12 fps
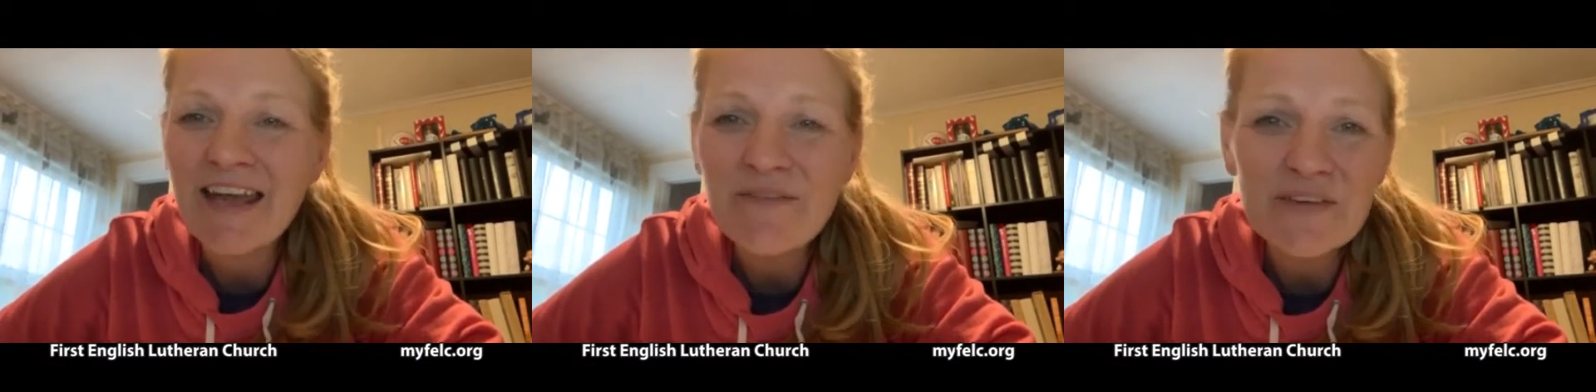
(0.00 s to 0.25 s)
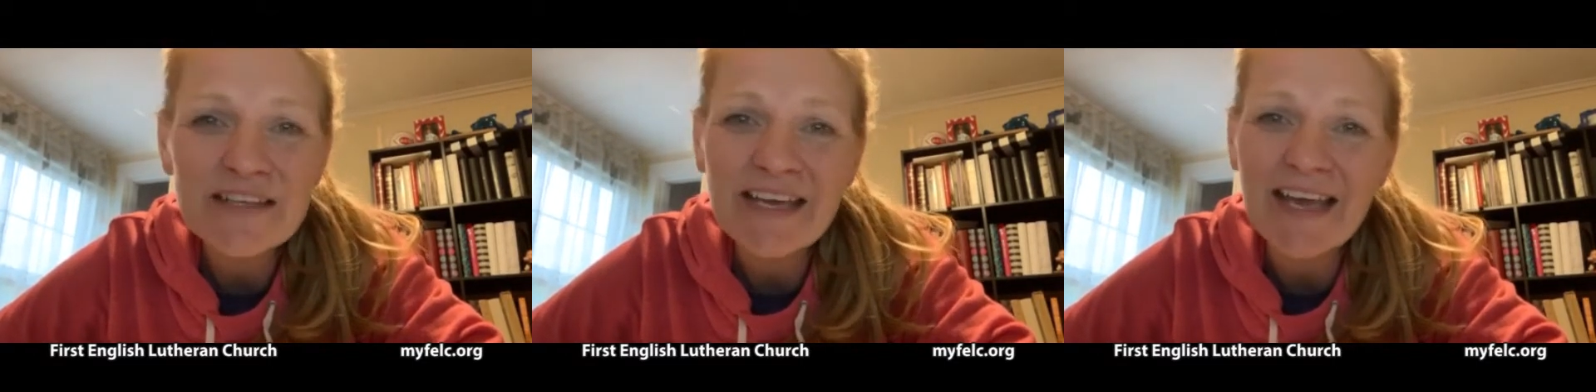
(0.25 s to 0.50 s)

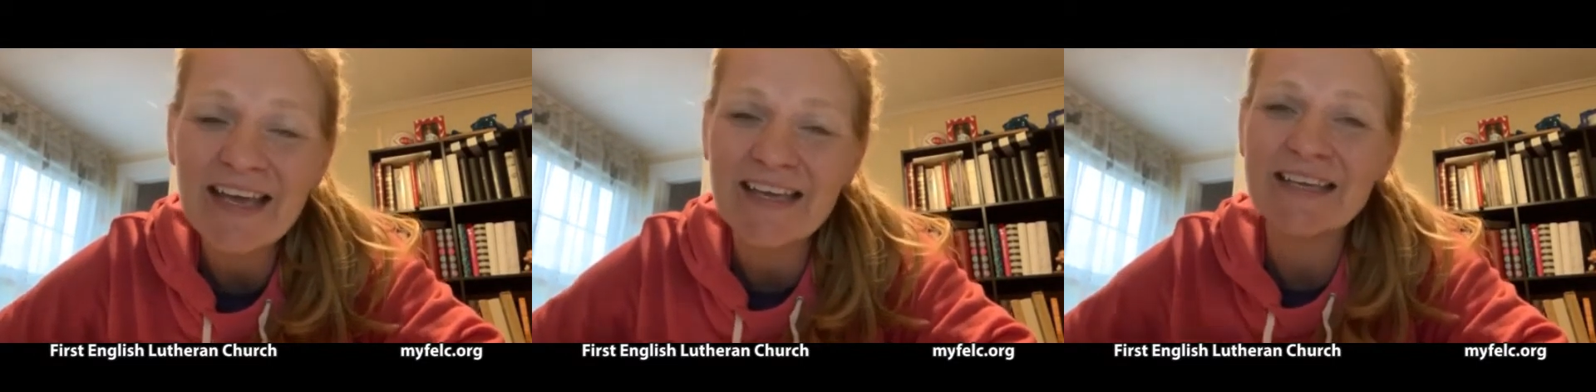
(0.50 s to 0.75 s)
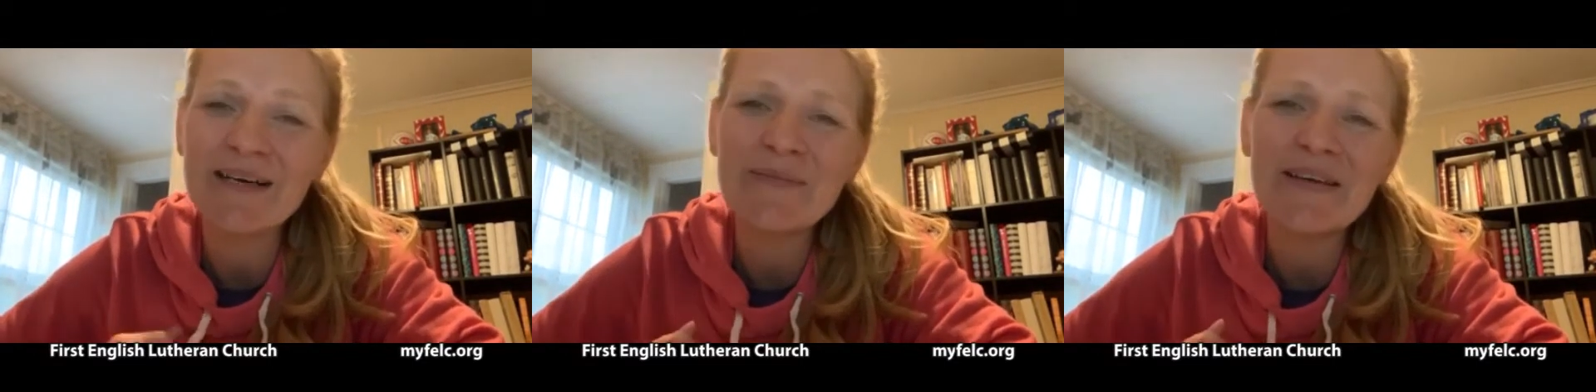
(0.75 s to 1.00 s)
every day I
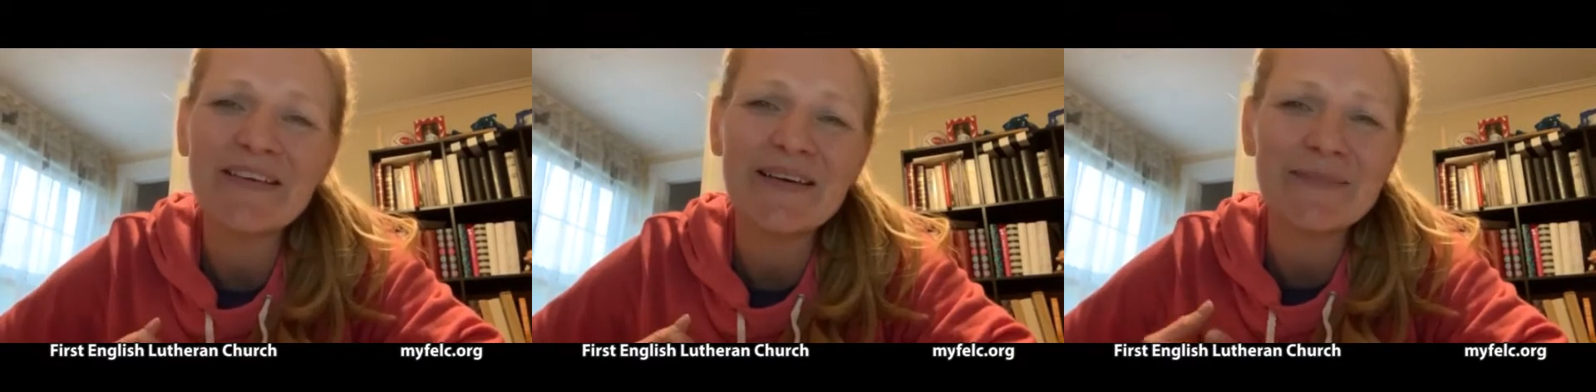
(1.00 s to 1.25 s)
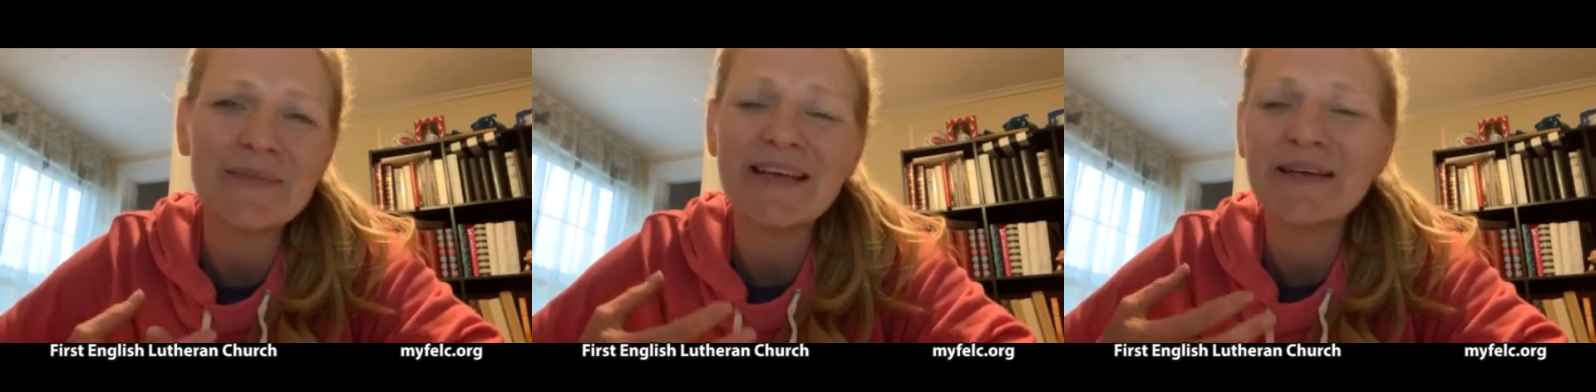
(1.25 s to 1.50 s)
come here and
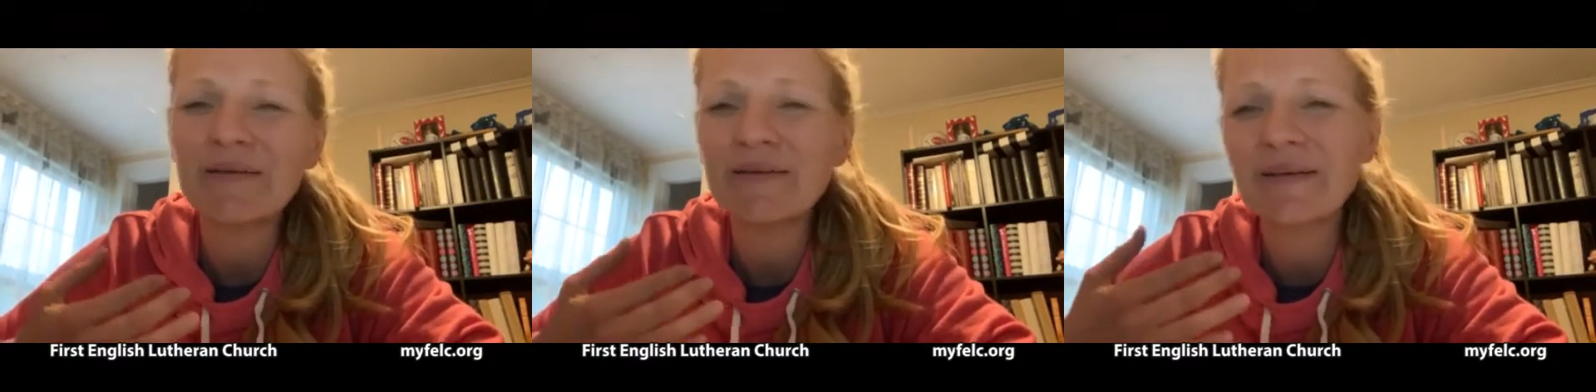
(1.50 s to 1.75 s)
I'm like,